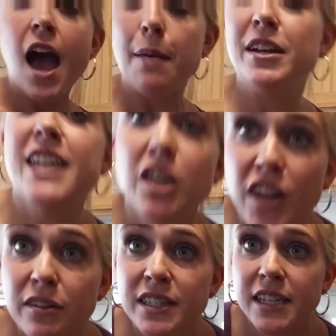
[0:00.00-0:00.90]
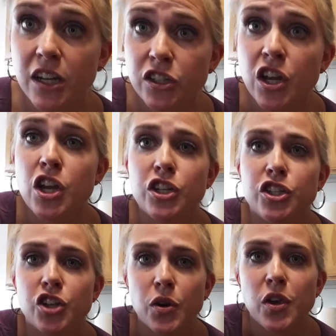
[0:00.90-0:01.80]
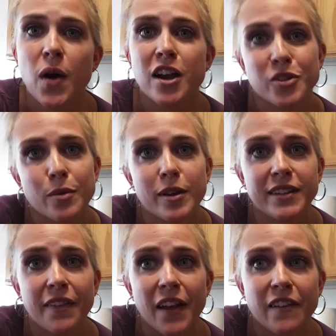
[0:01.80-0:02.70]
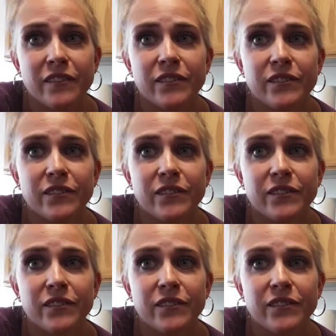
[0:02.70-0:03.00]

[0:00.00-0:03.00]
I'm going to take you downstairs to show you our doorbell down there.